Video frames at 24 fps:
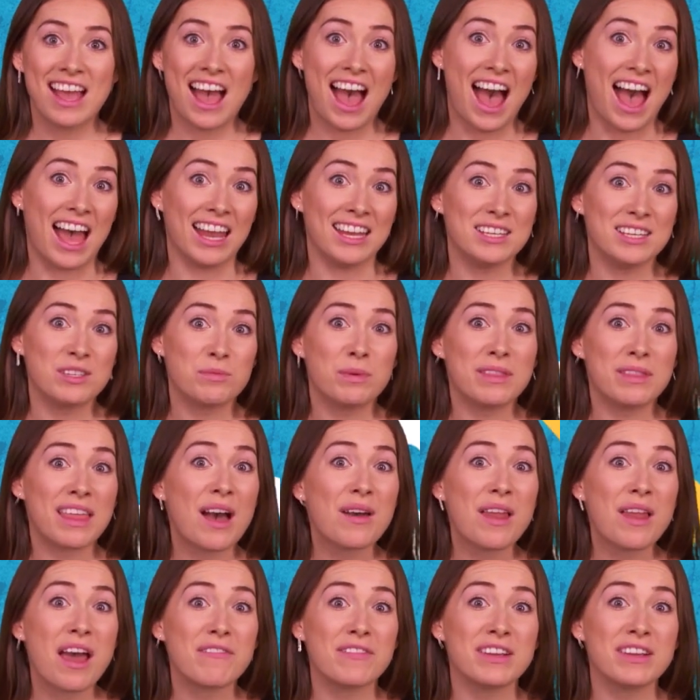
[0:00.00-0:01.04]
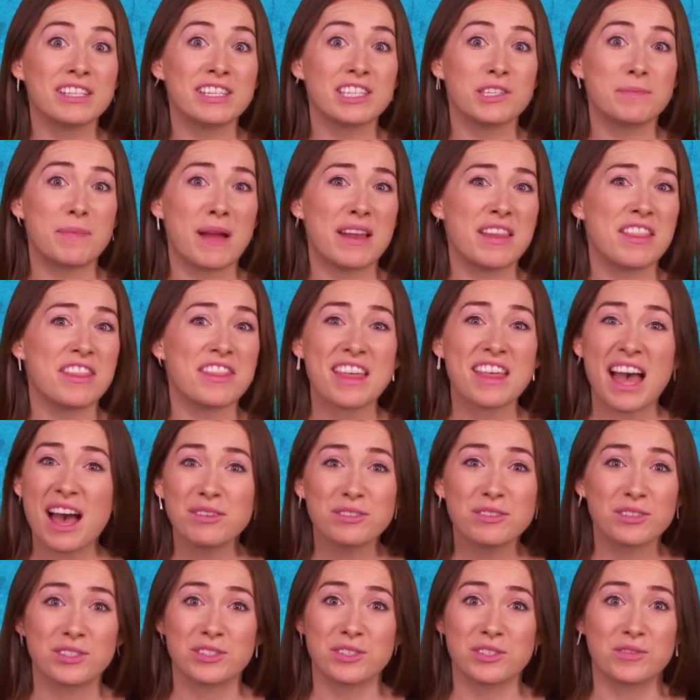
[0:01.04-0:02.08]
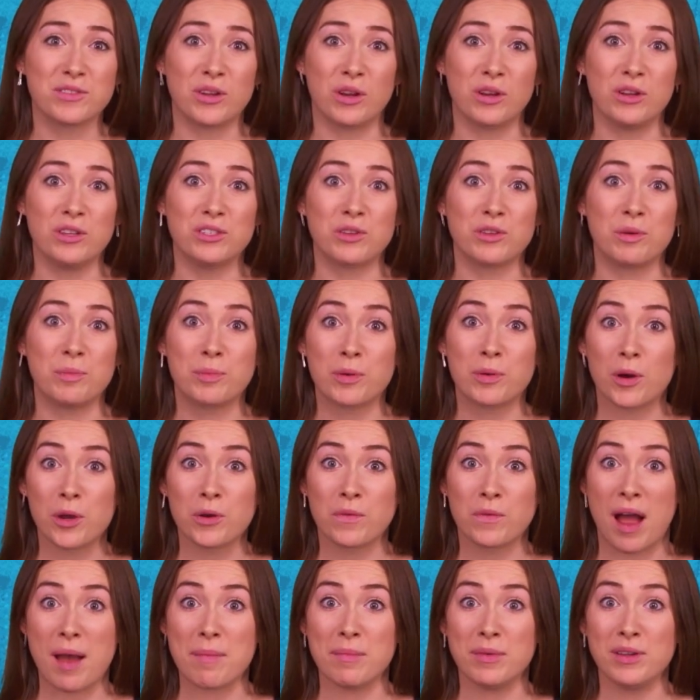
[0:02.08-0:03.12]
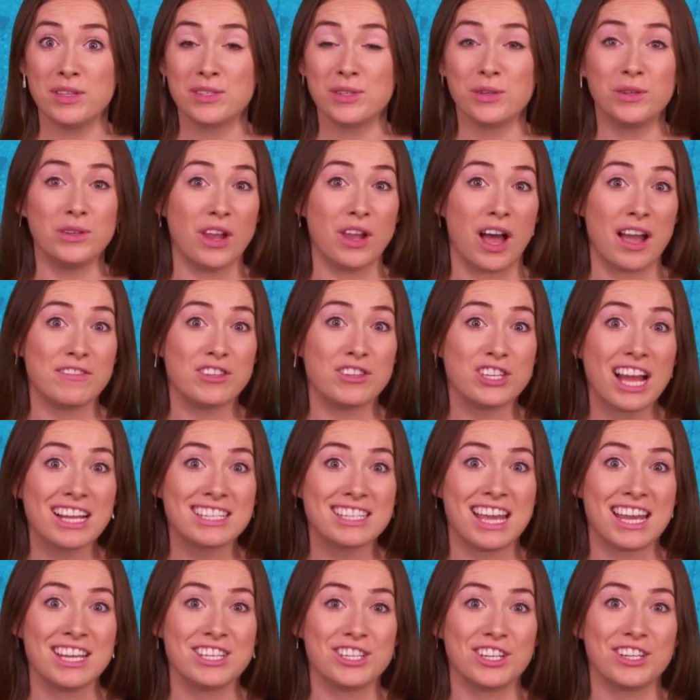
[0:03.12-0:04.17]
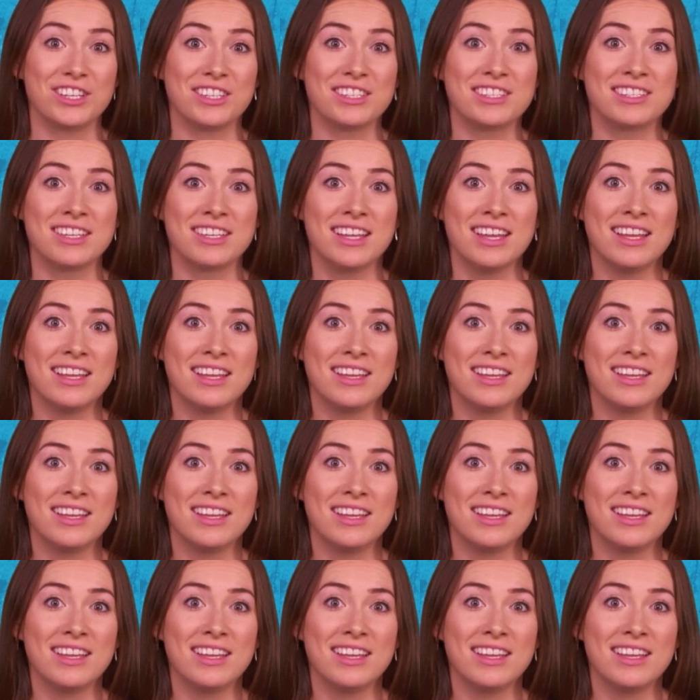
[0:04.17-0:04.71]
and without having to spend thousands of dollars on programmers or live chat agents?